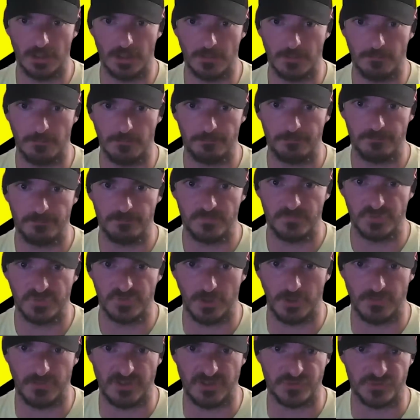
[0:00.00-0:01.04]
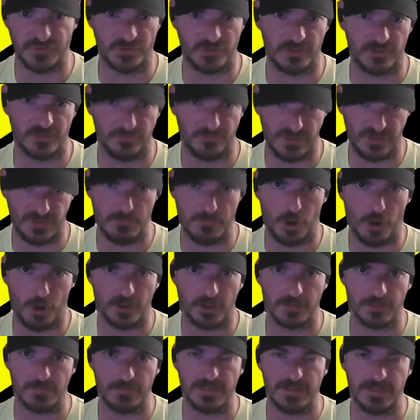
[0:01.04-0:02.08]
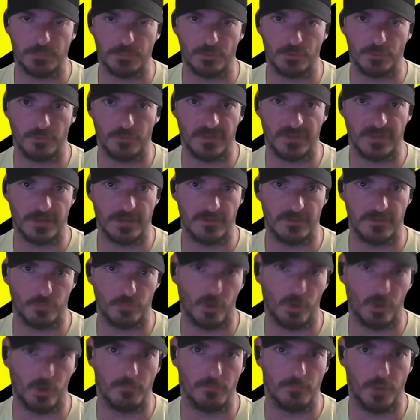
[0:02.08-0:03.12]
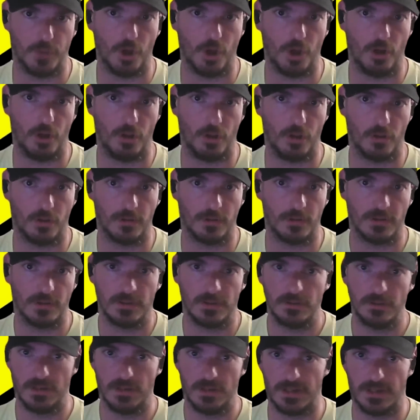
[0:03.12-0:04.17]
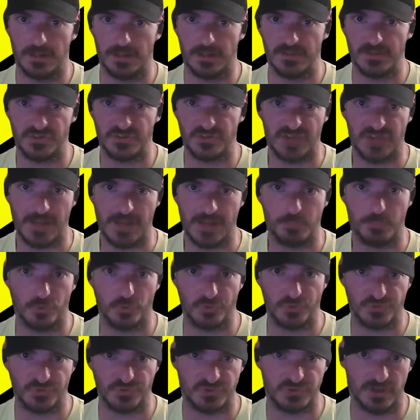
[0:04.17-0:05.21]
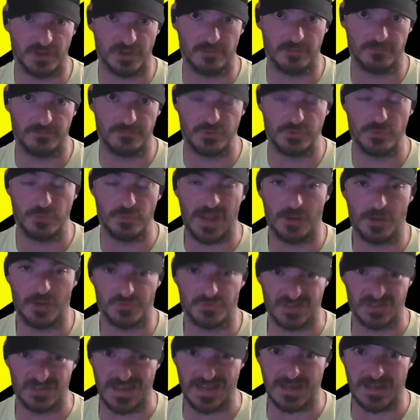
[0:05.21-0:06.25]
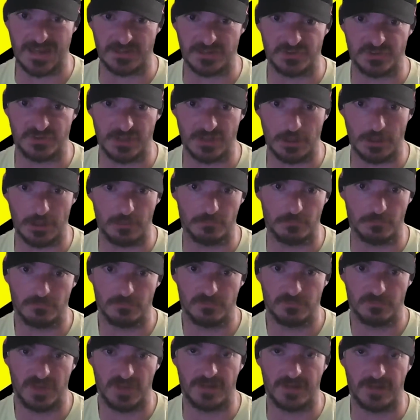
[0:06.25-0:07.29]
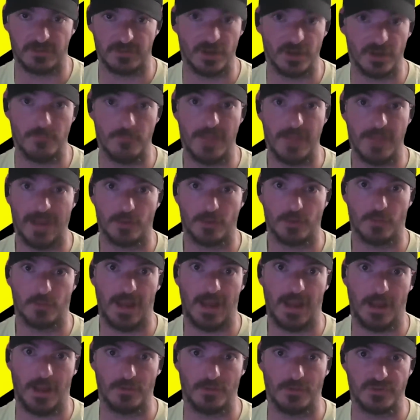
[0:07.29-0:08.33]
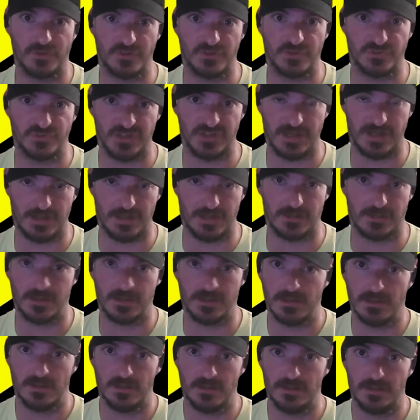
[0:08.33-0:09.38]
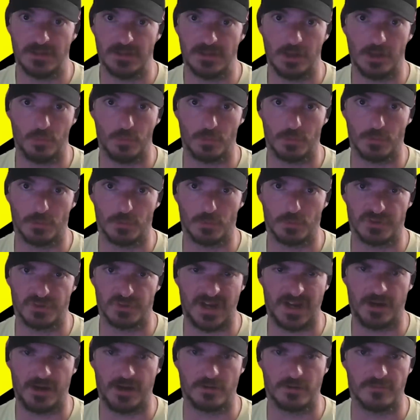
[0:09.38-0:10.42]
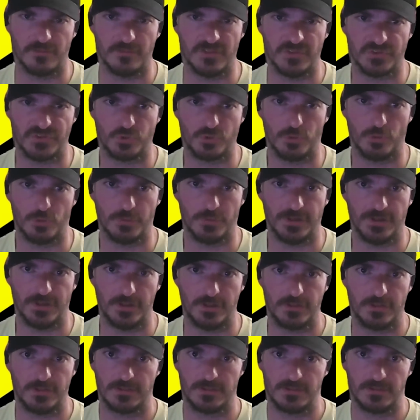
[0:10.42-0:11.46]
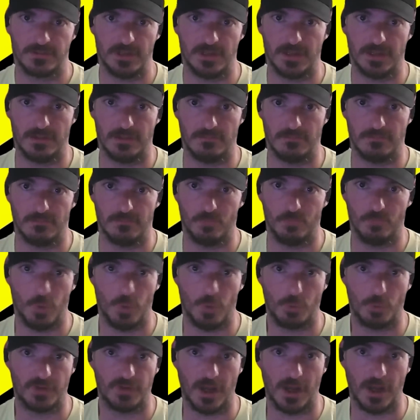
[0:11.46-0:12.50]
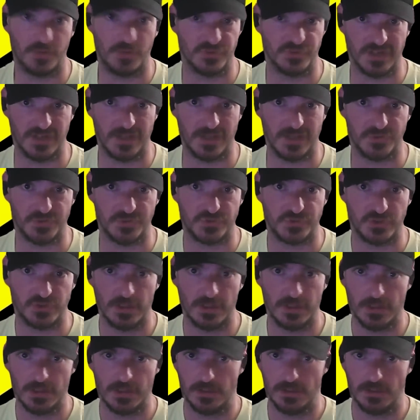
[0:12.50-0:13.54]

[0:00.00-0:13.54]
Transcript: Um, so these are the free market people, the the Ron Paul uh, disciples of 2008. You know, kind of come back around to say, you know, we're we're tired of this corporate uh, woke nonsense.